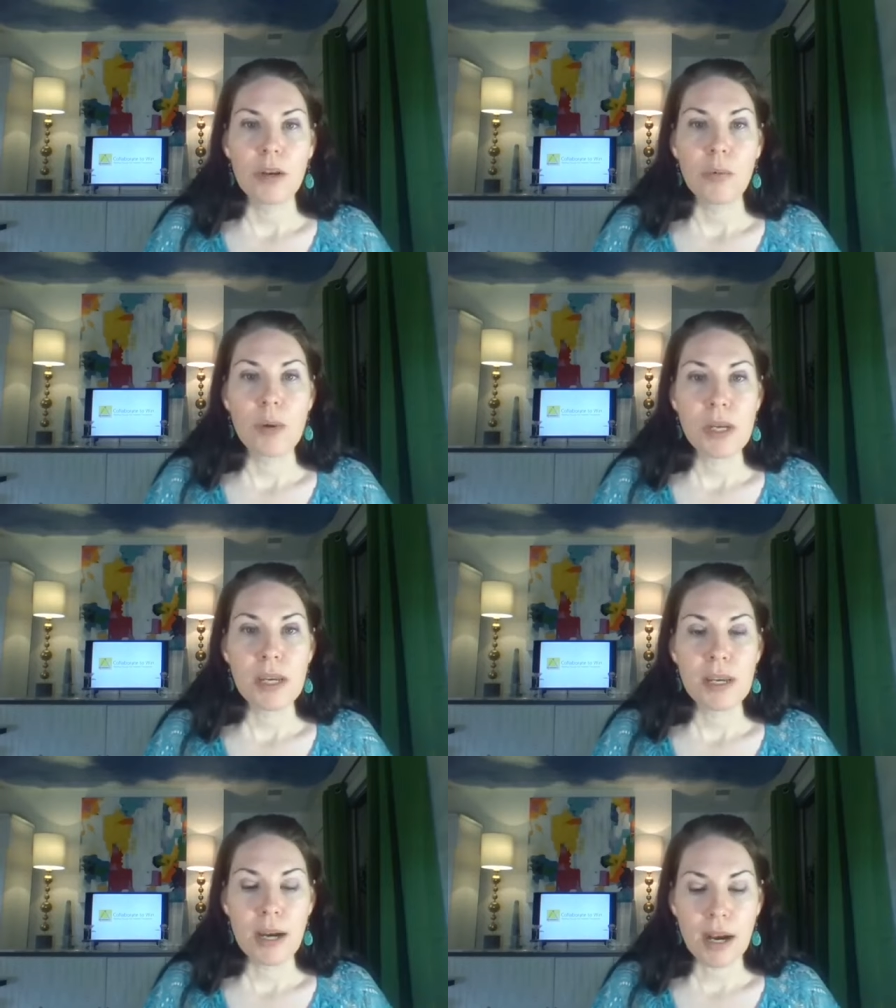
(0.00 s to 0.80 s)

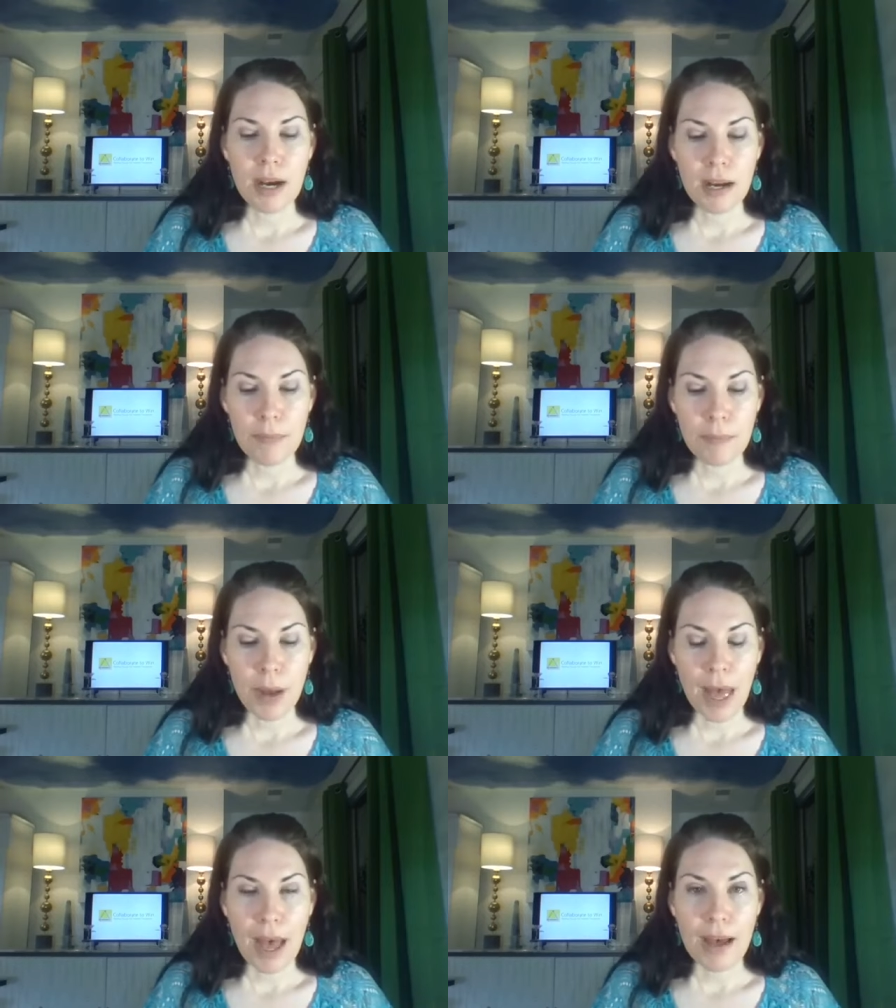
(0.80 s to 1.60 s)
We um,
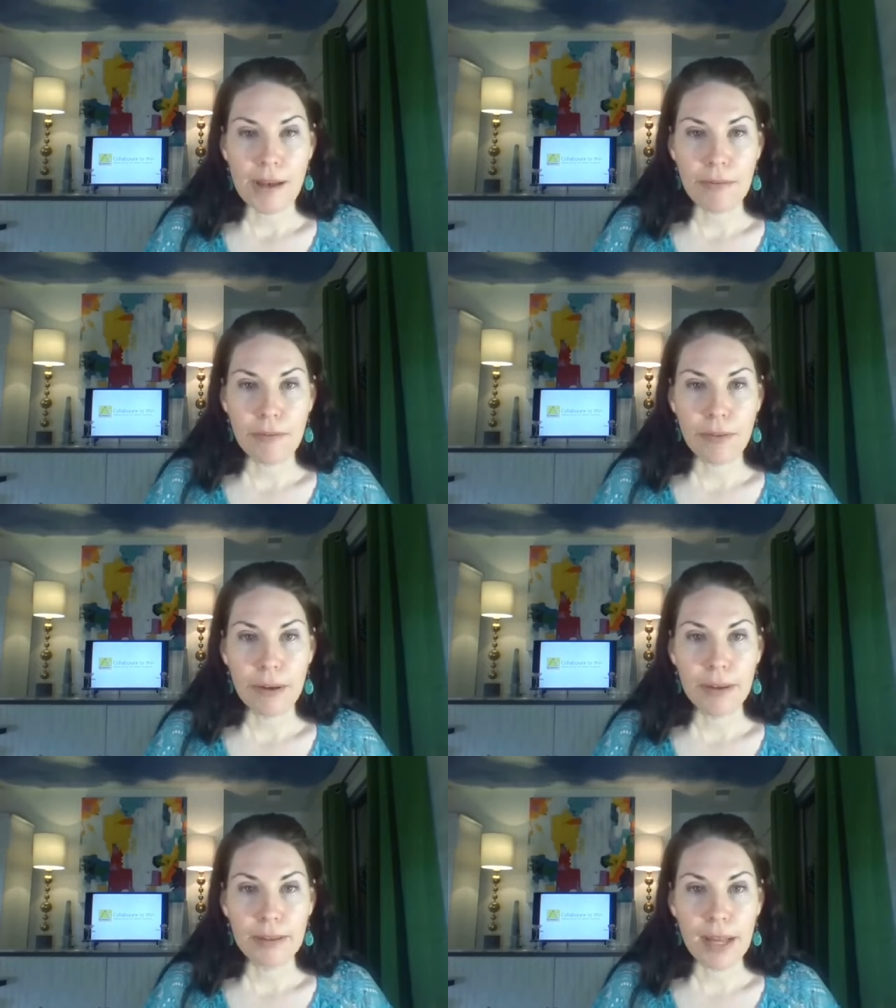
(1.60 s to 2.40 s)
have
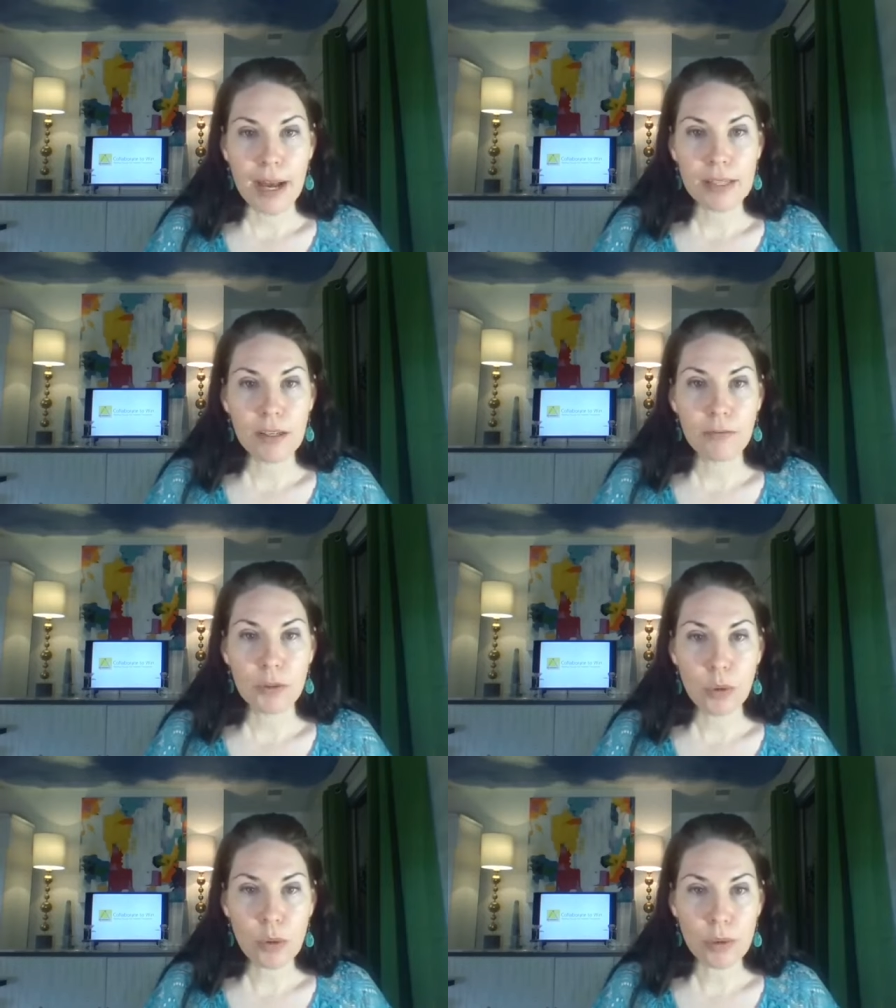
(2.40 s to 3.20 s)
lots of
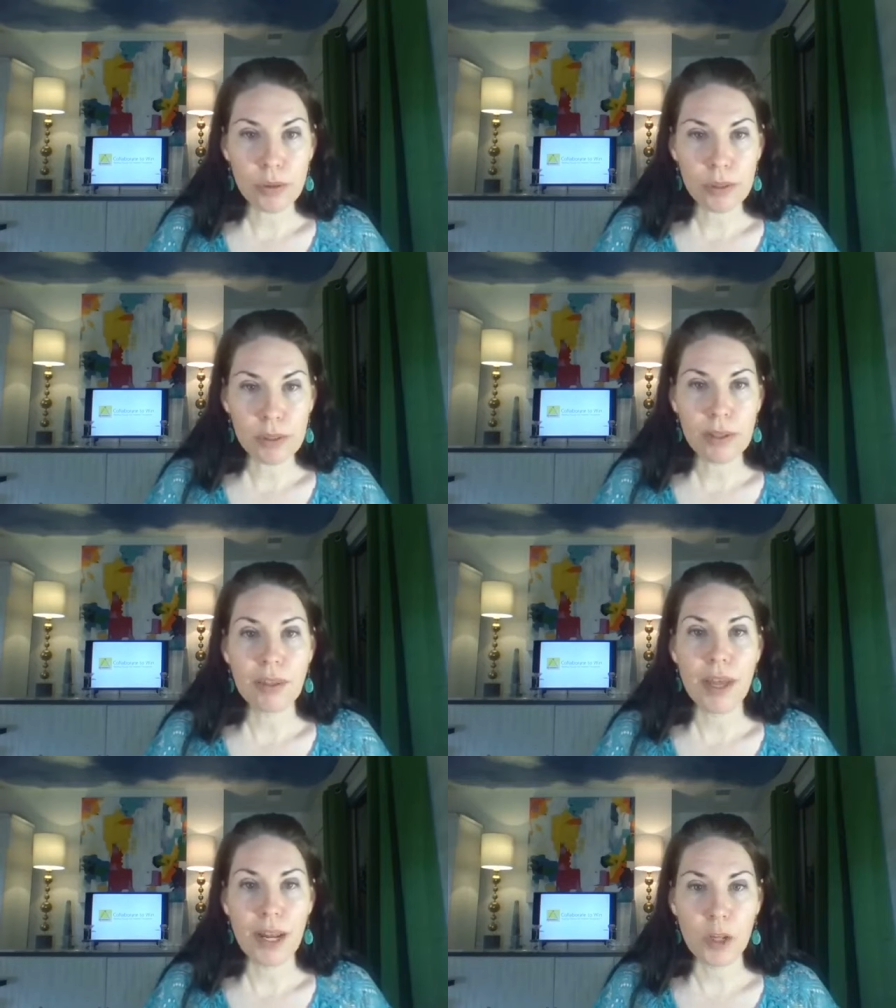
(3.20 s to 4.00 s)
tools
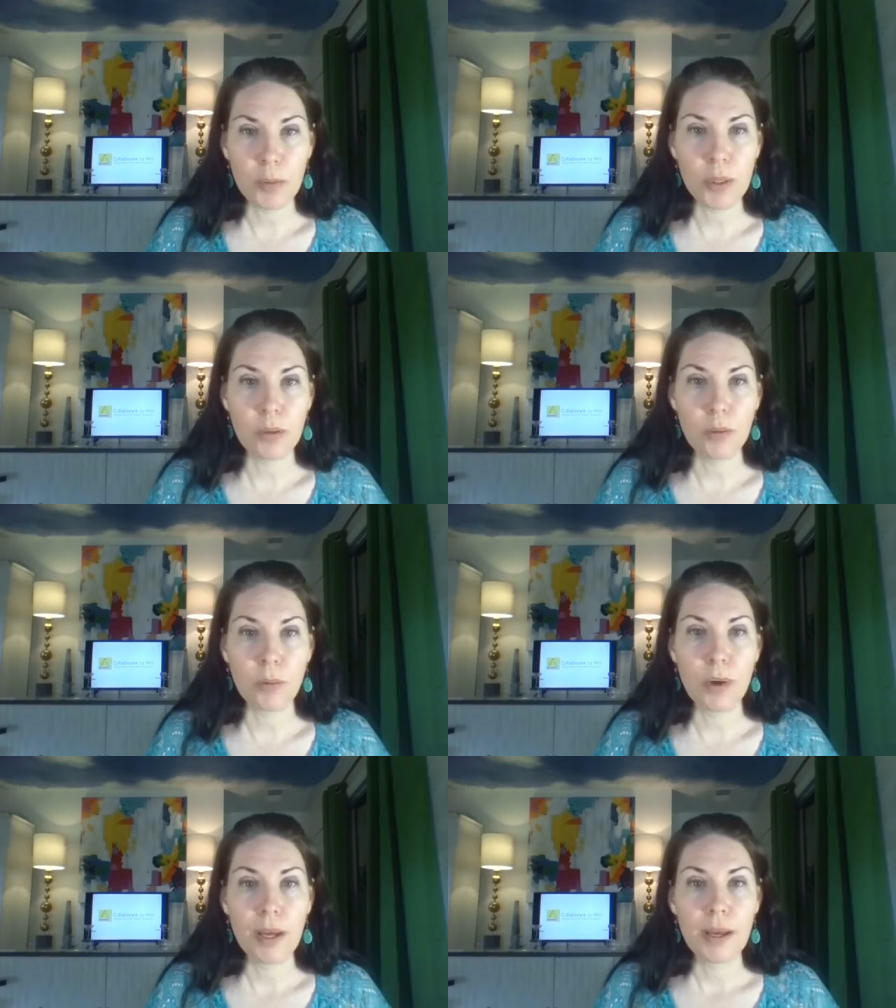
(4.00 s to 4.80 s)
that help
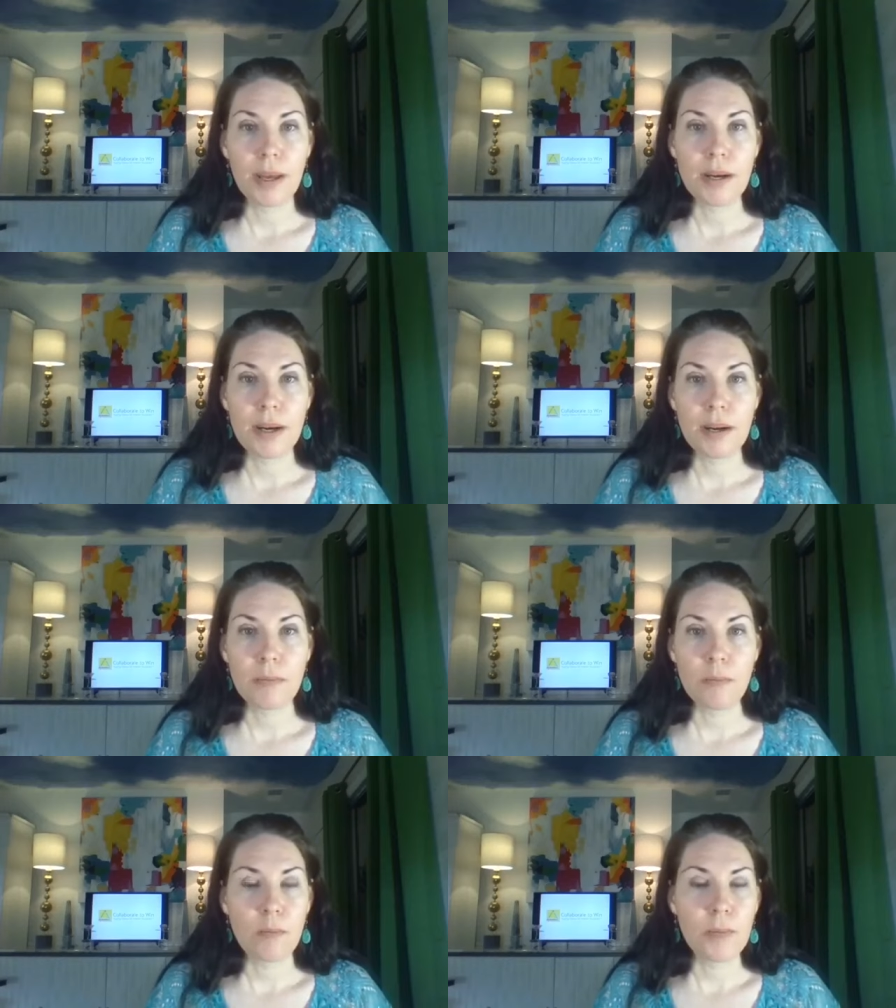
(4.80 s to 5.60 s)
you,
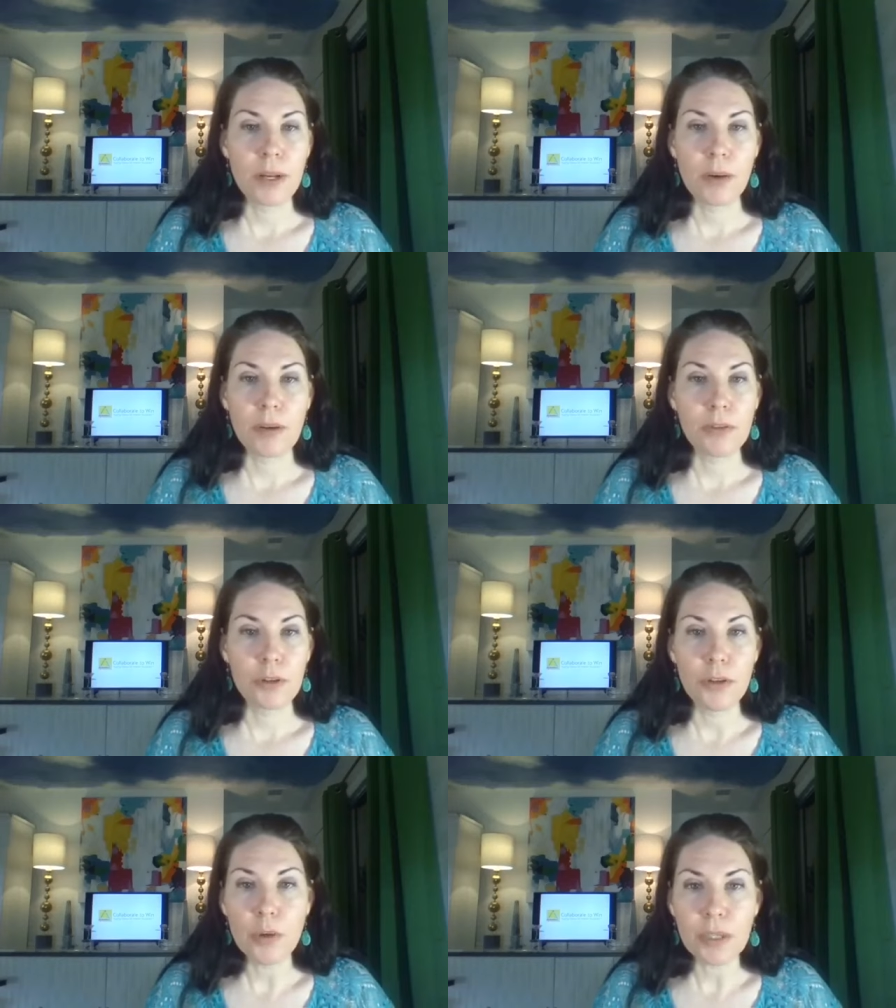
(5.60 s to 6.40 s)
you know, if you're
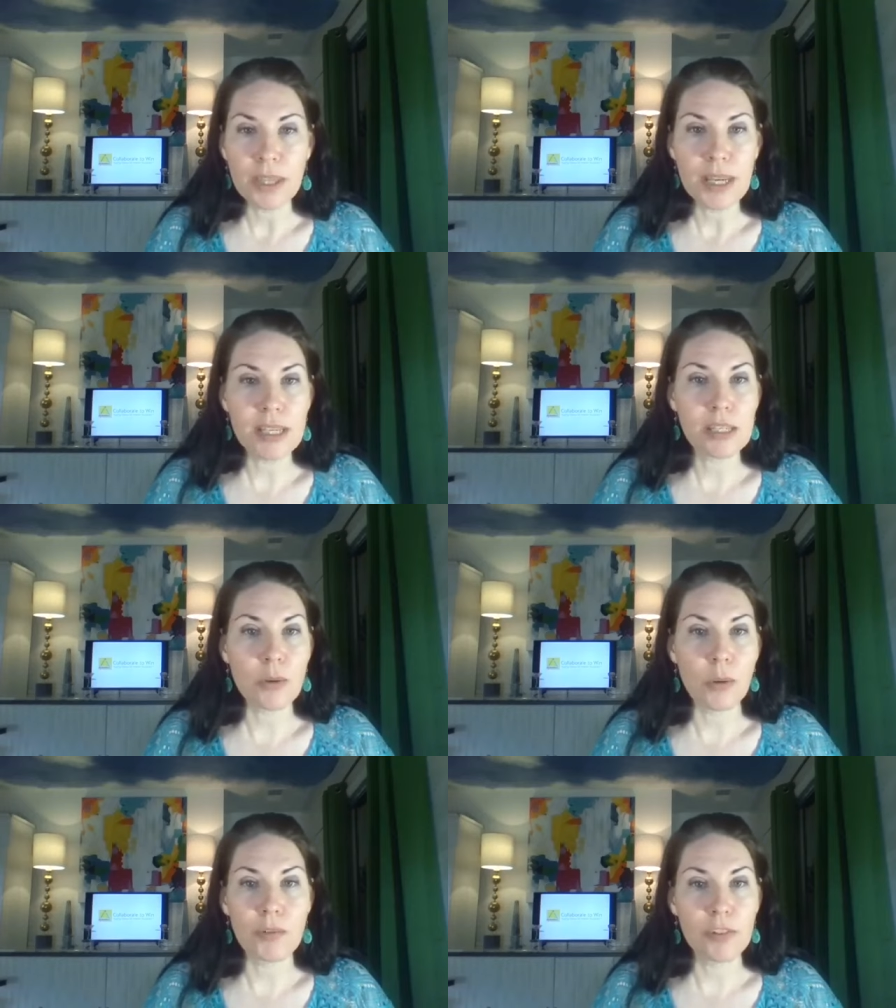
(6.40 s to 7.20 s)
new at this
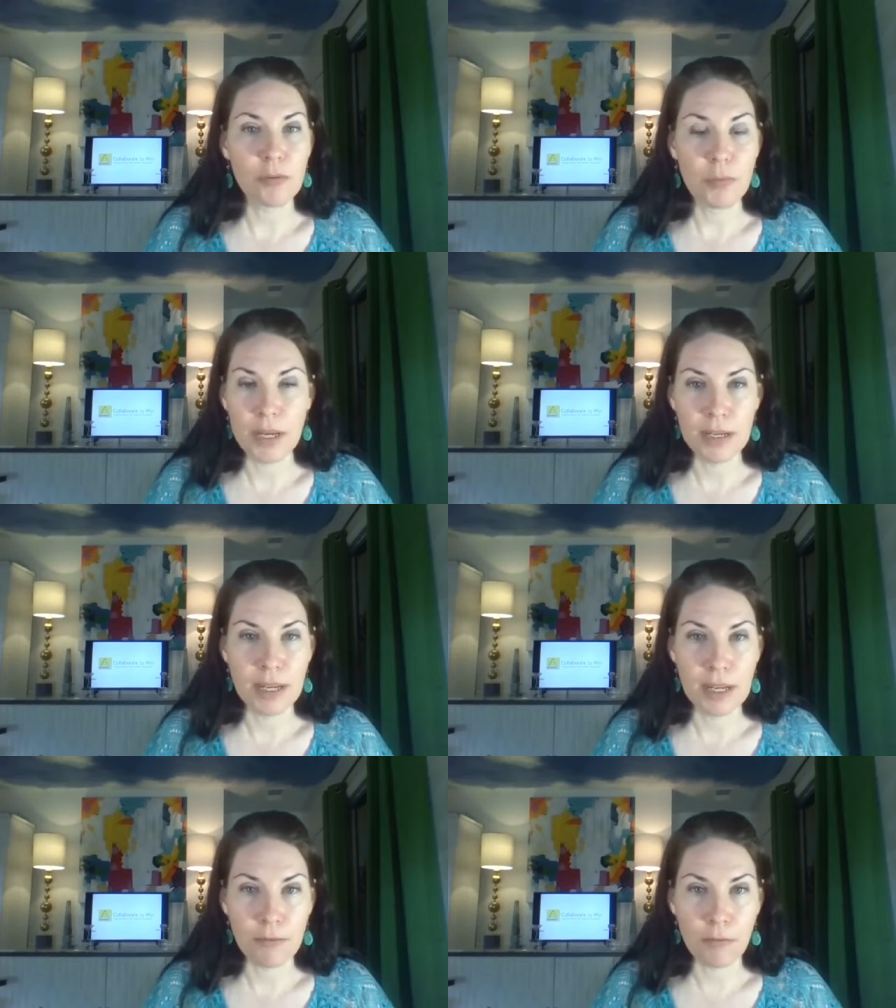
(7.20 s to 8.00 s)
or if you've been
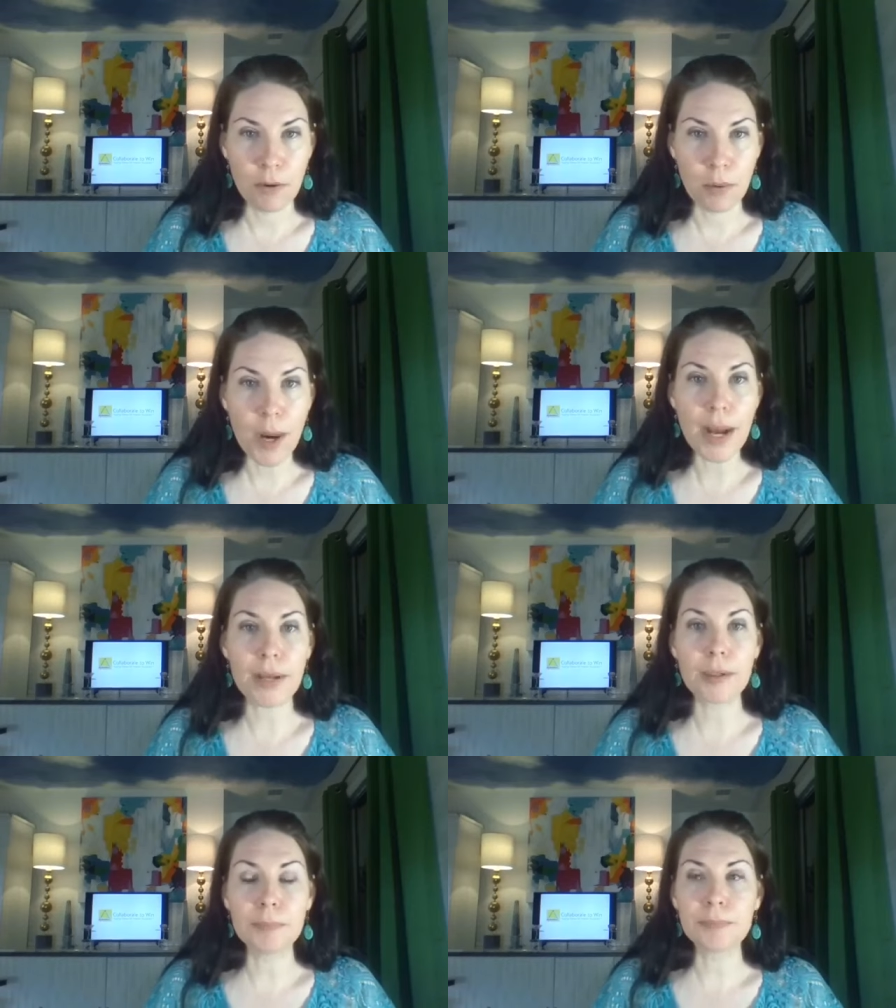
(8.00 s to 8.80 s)
in it for a
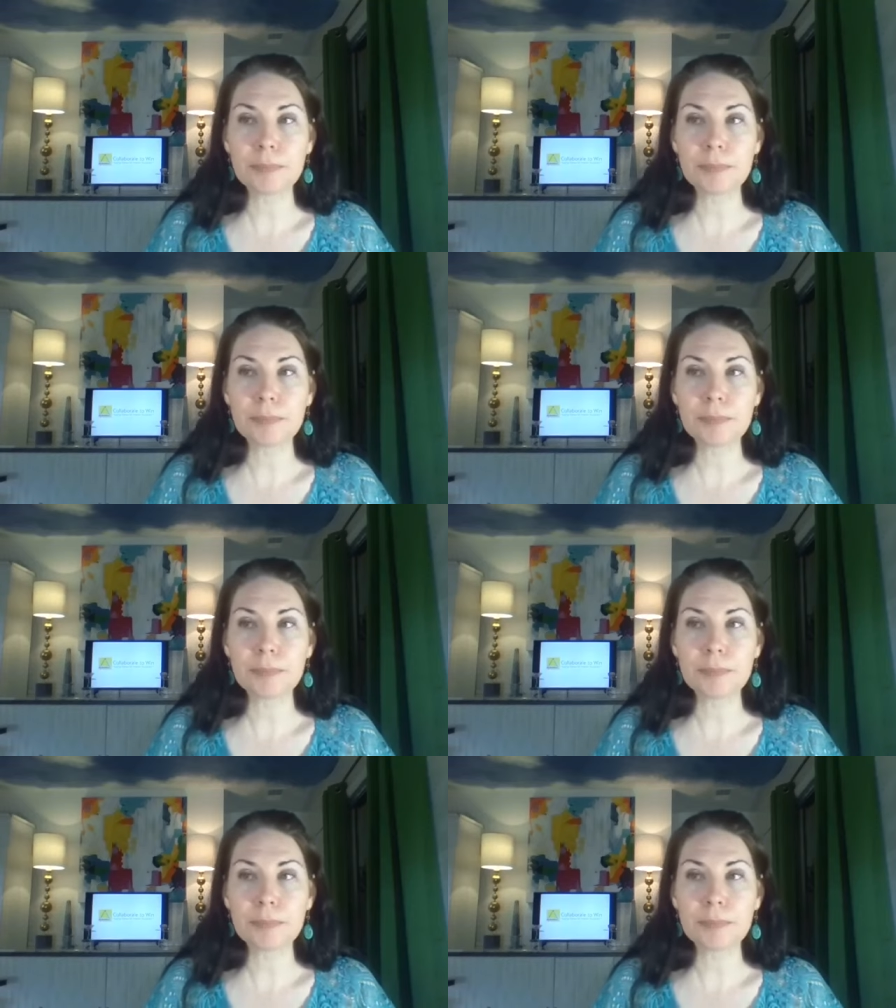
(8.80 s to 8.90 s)
while.